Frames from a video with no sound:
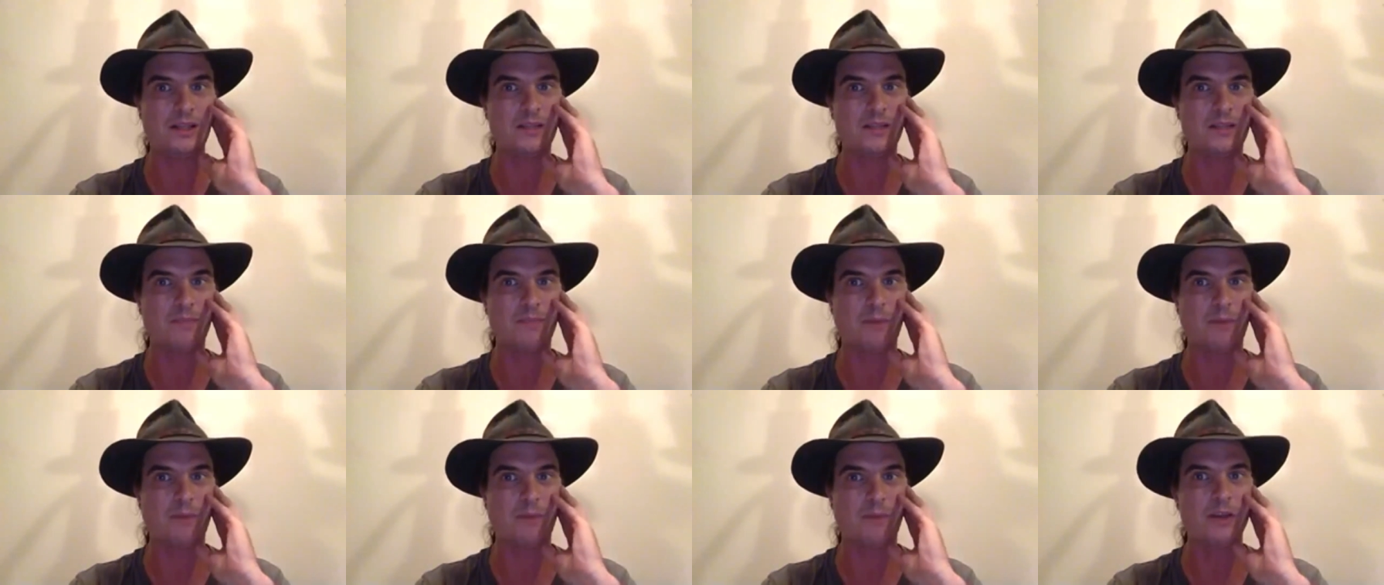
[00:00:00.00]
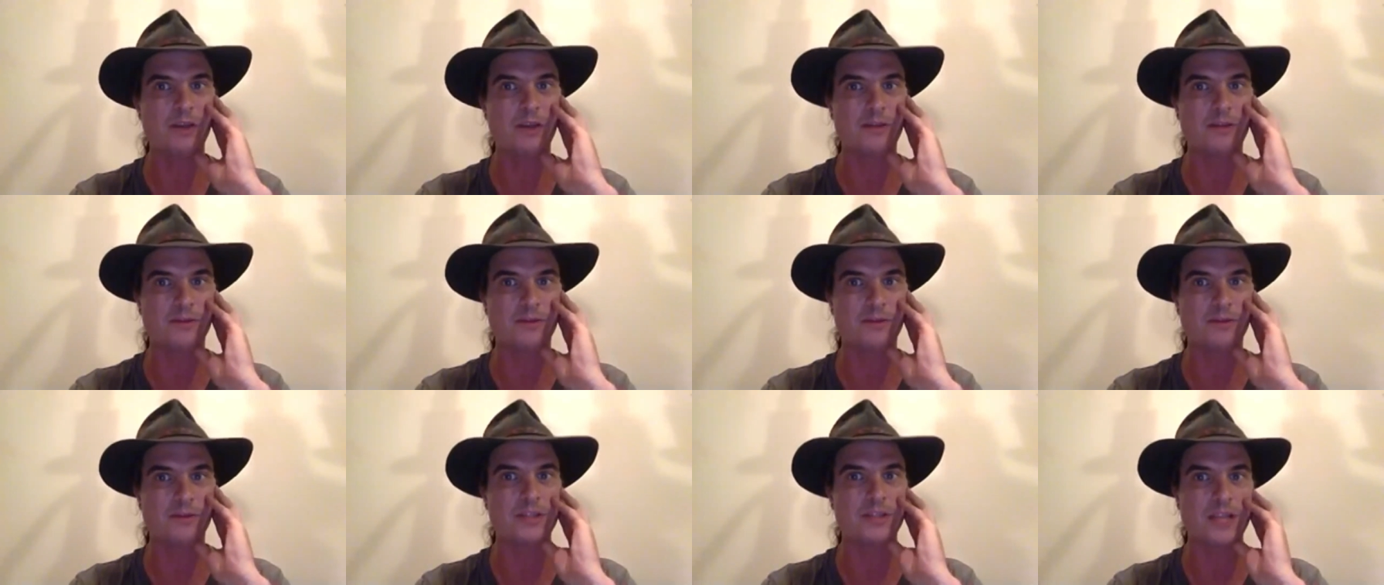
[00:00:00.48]
it's
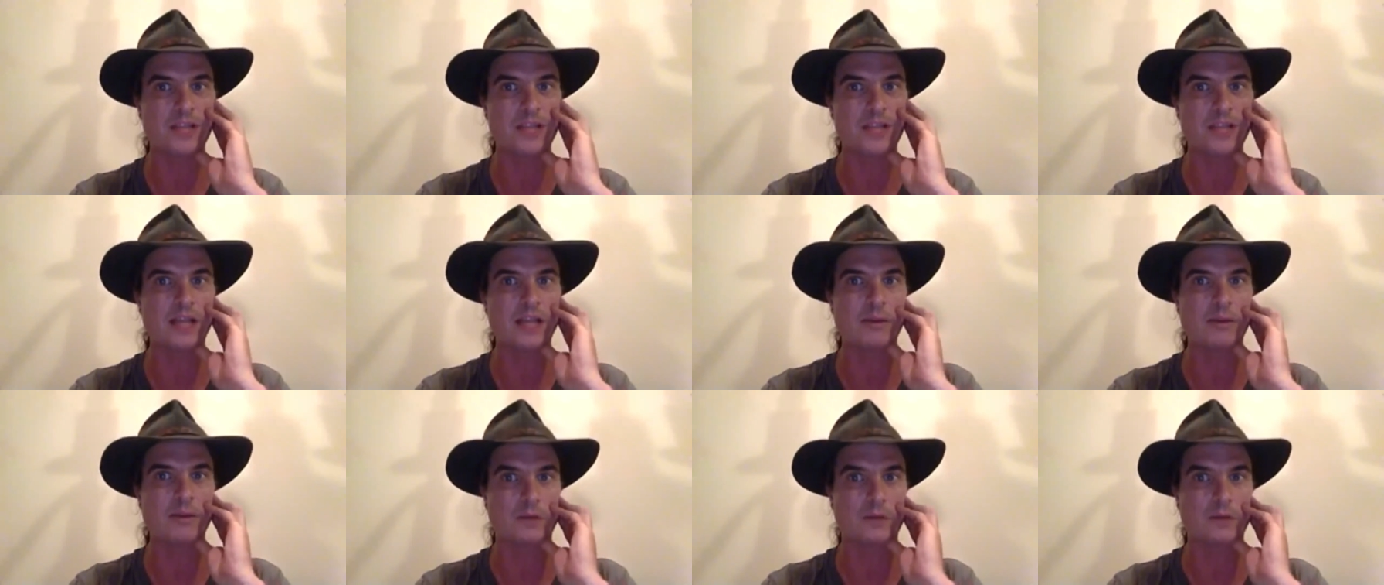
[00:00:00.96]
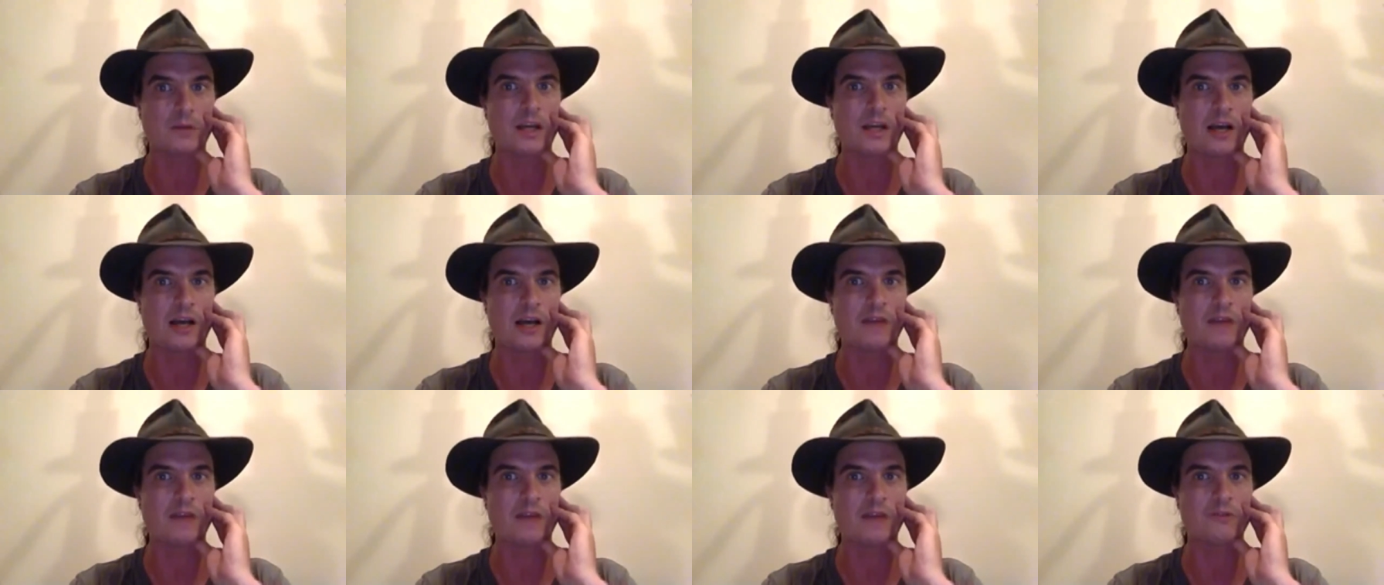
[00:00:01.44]
both of us there looking
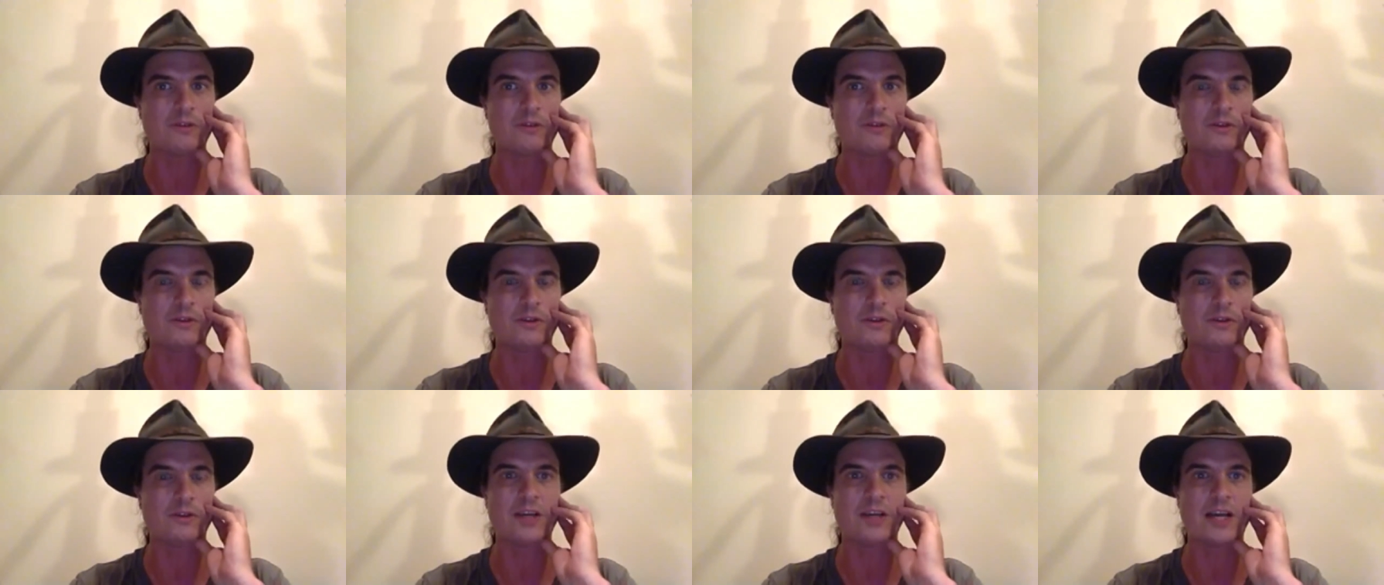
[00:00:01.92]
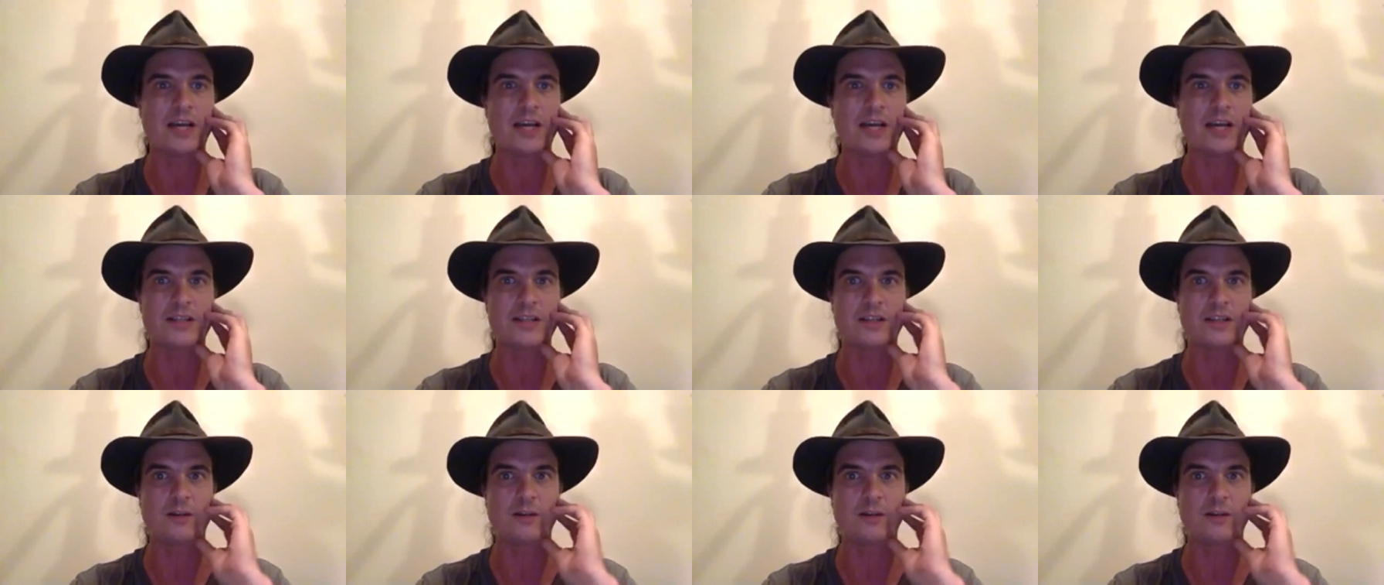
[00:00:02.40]
after it on the day
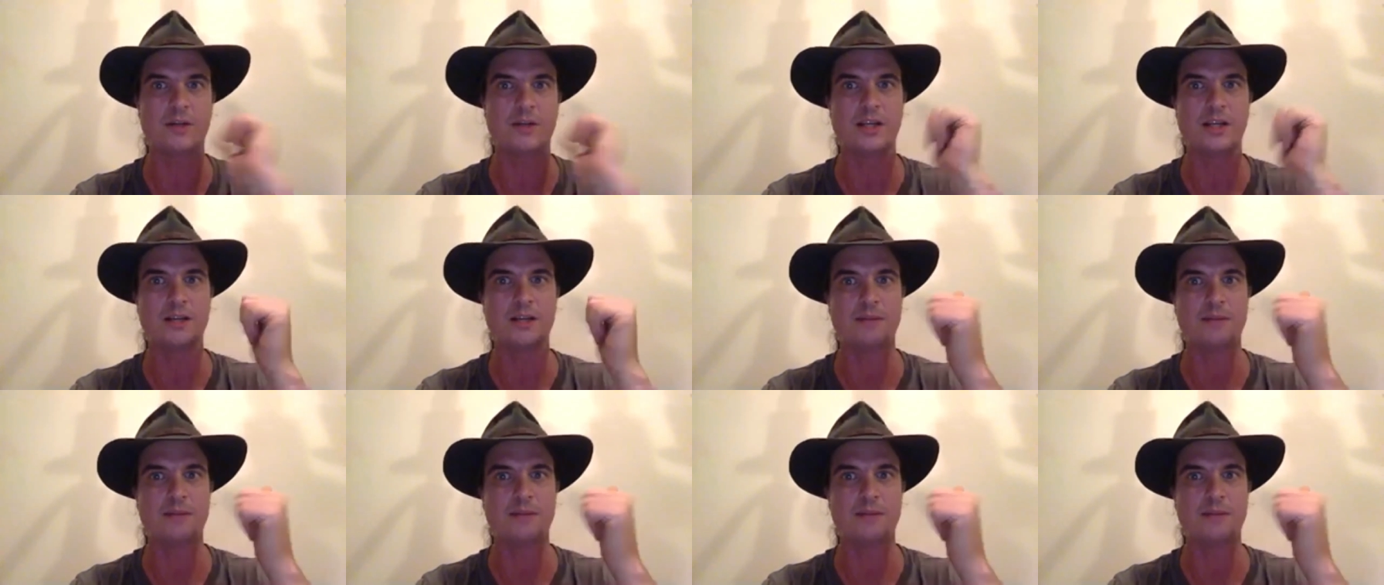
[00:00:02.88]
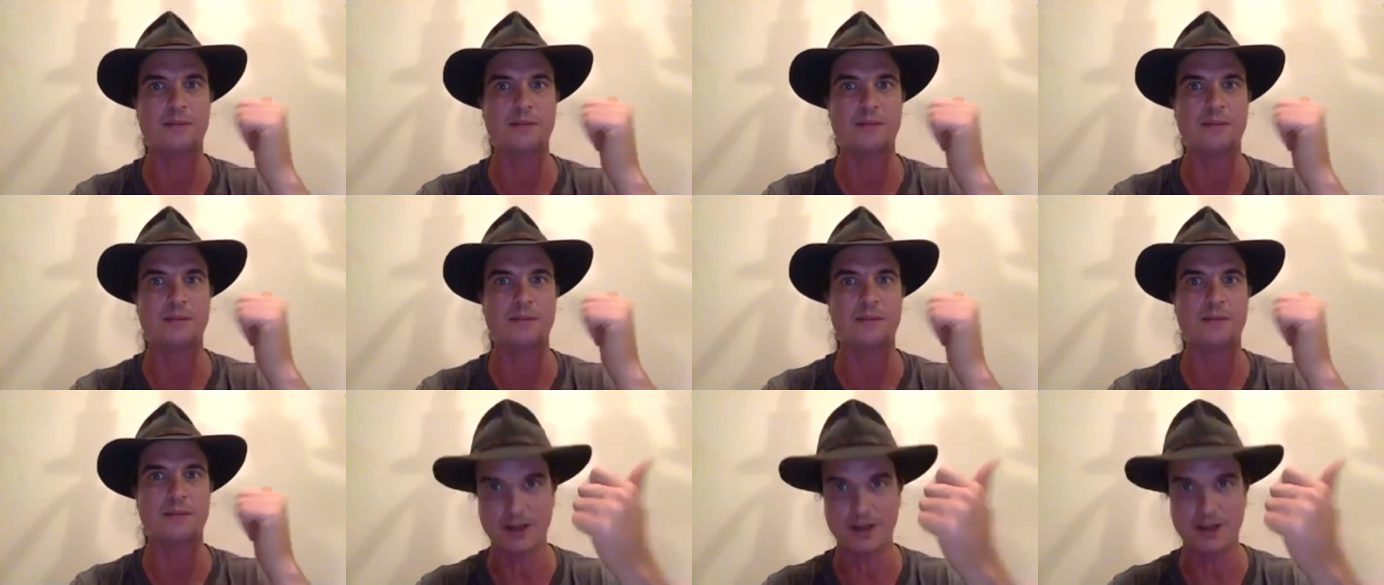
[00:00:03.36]
so we need to make sure
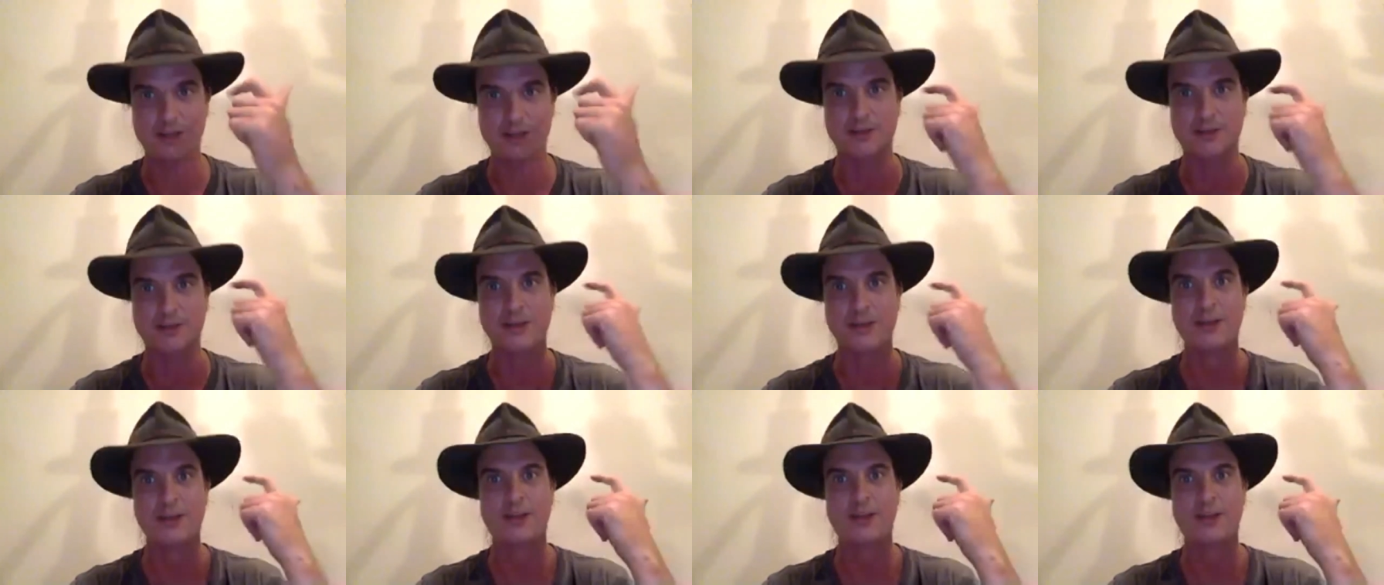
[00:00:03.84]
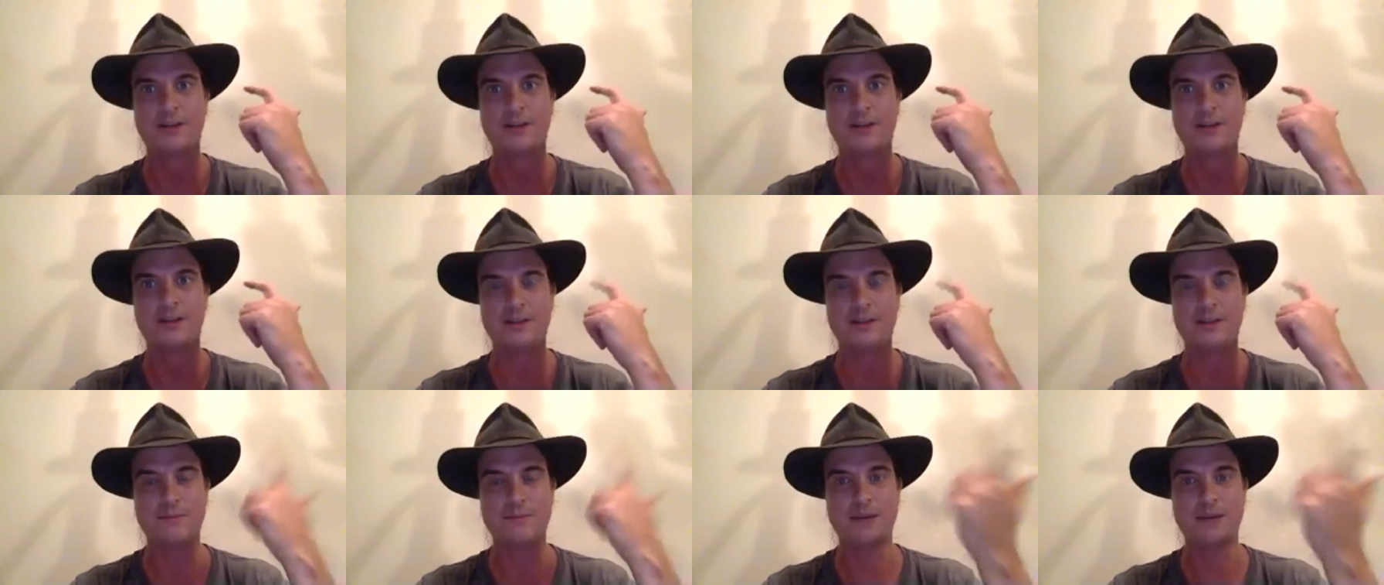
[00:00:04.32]
the compressor's running